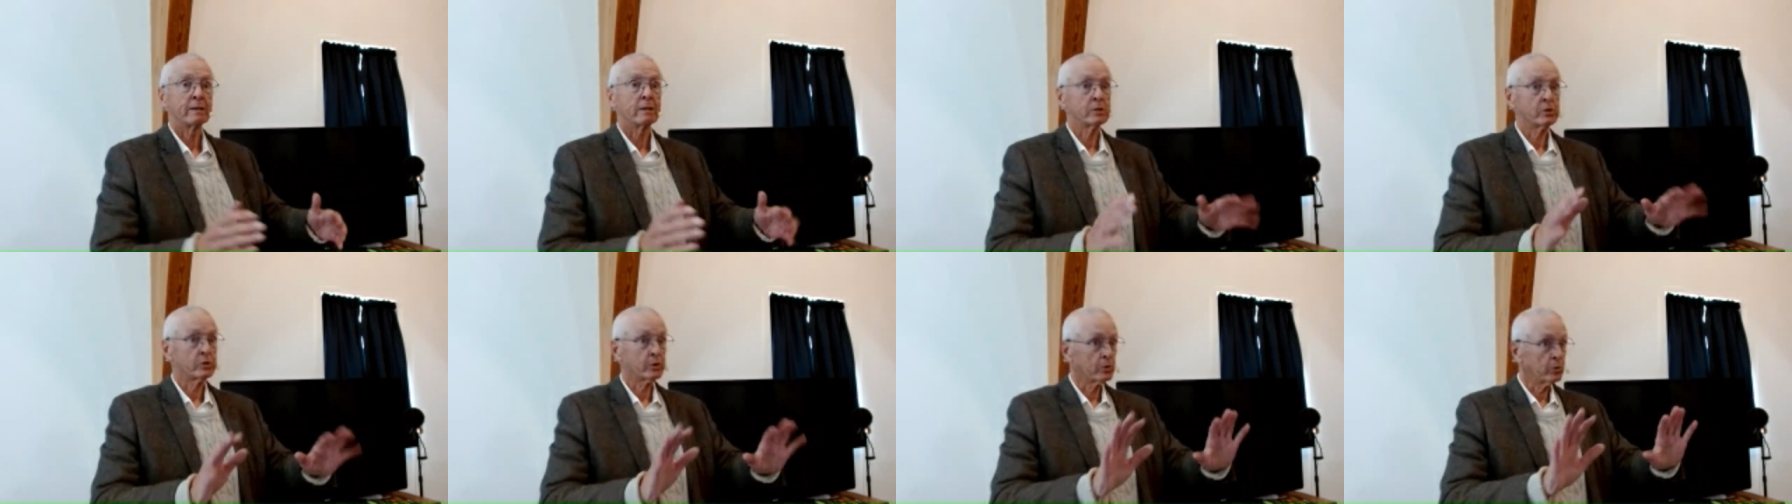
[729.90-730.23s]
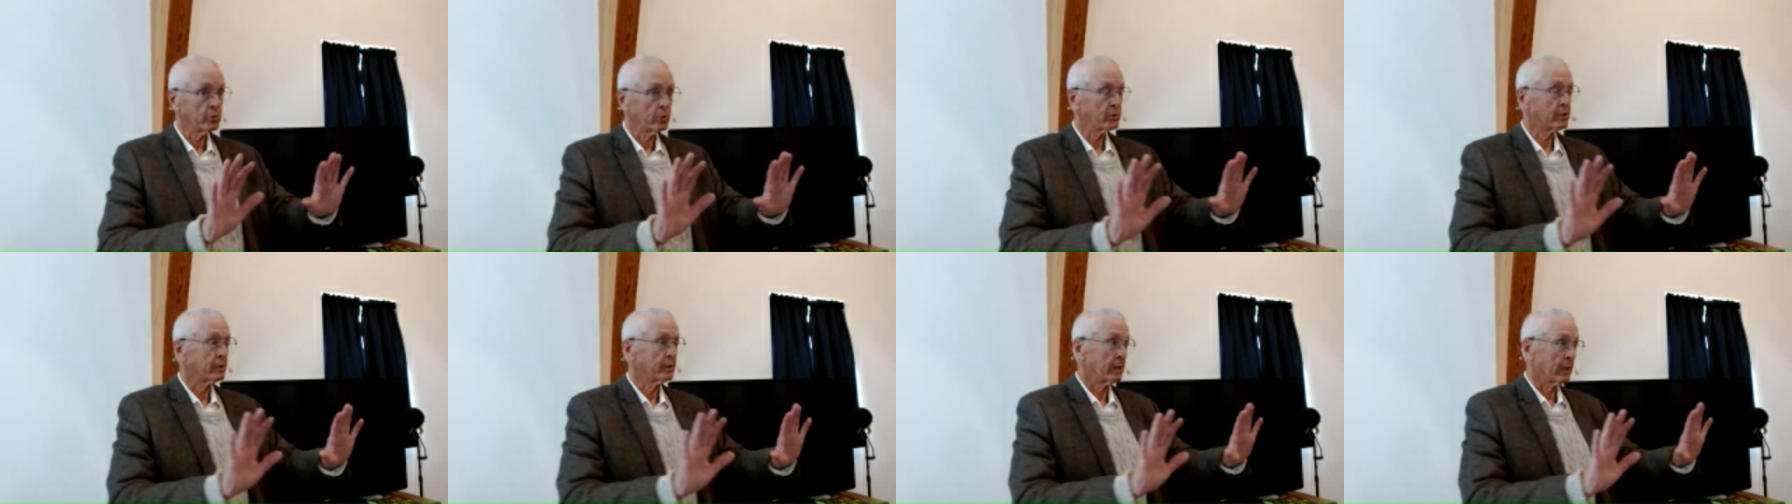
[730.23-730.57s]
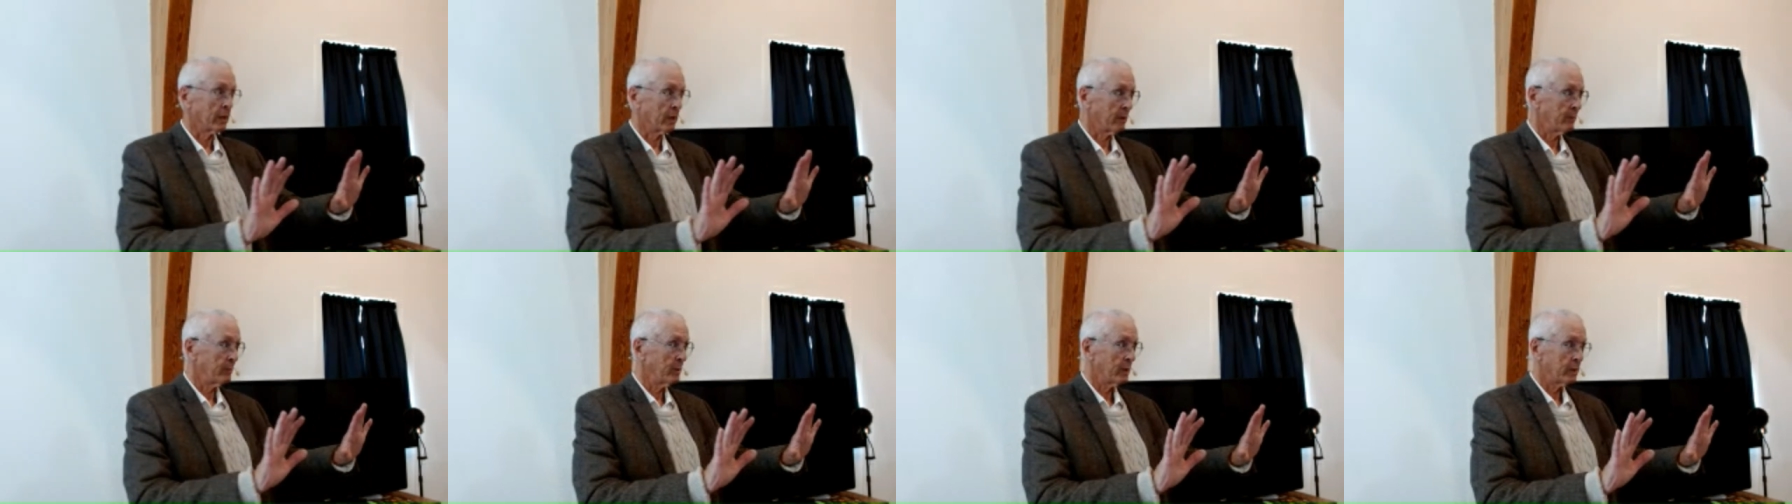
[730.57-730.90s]
There's truth to
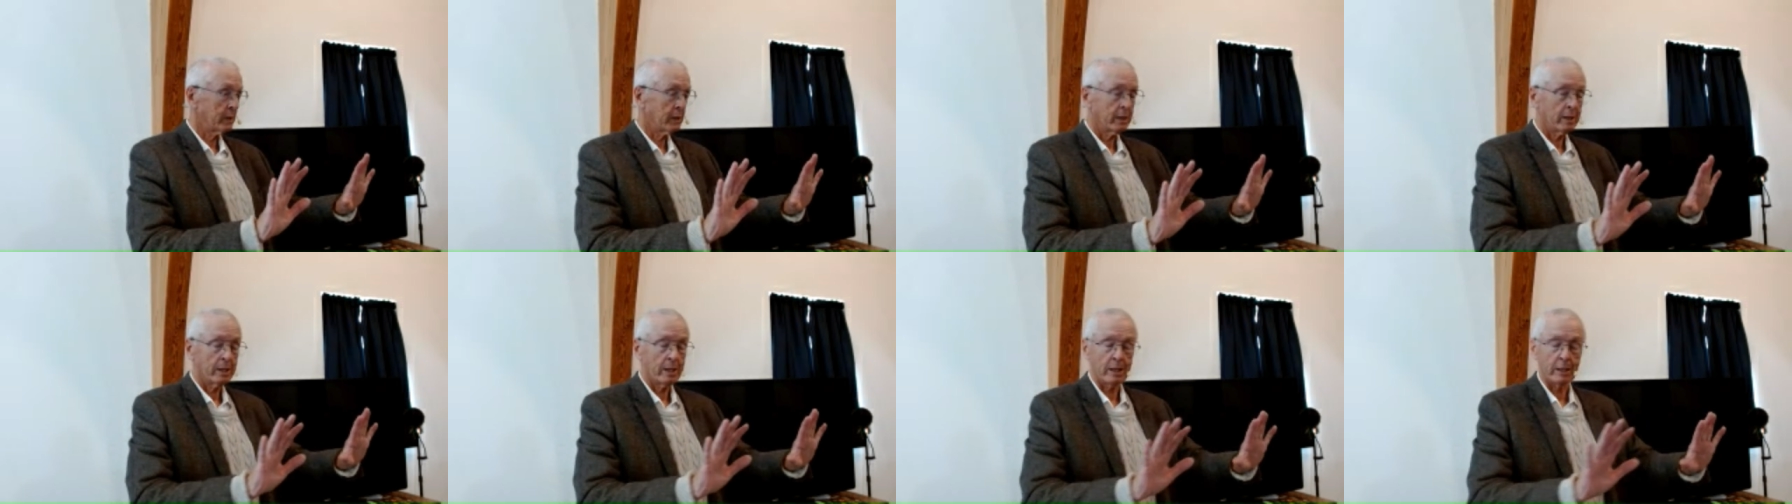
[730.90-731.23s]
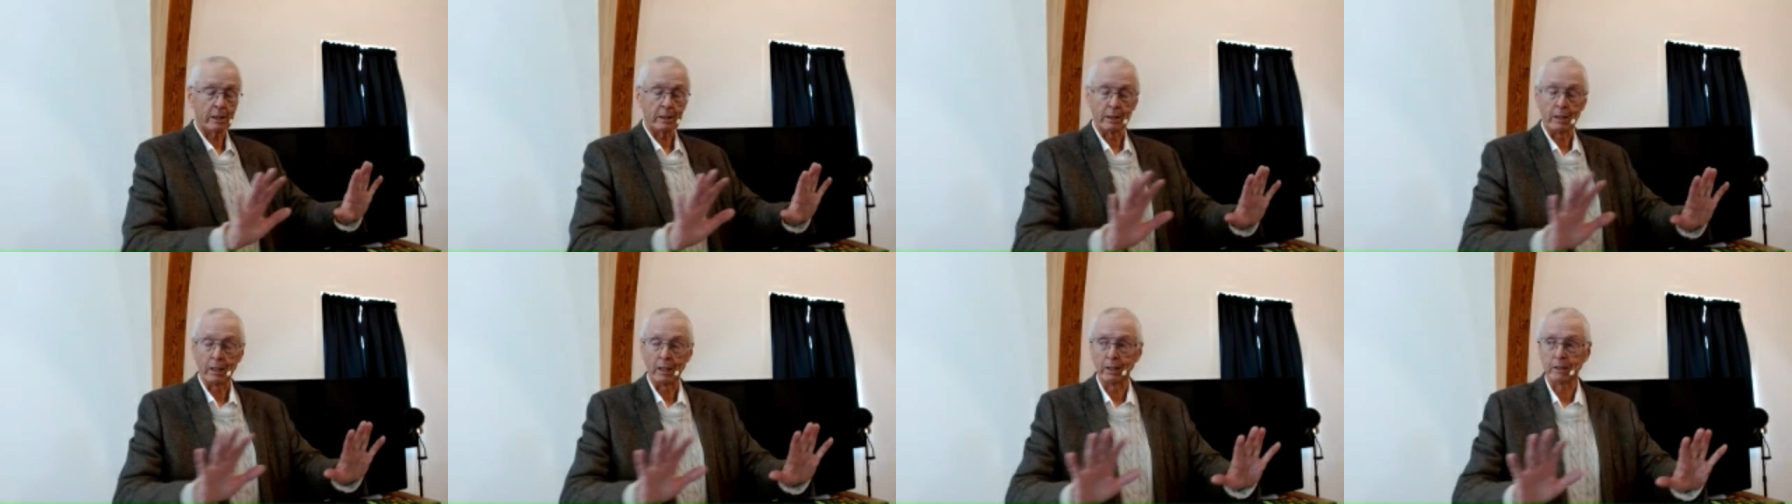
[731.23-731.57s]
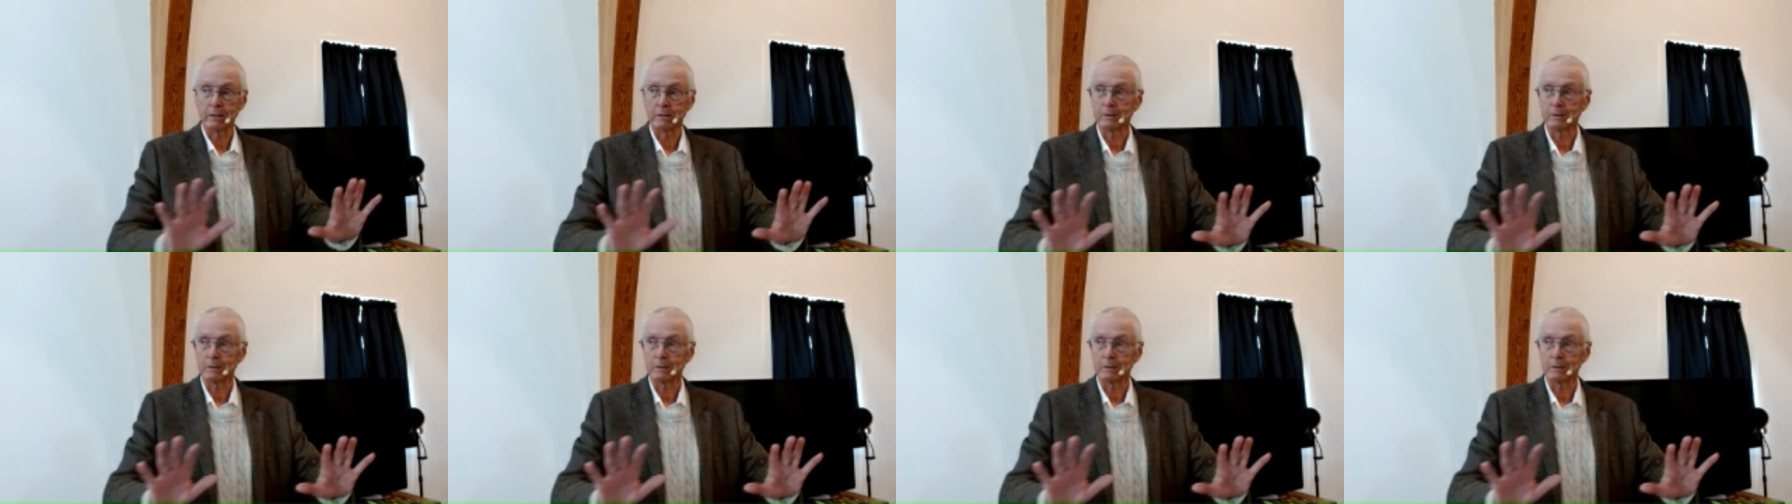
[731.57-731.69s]
that, I'm not denying that.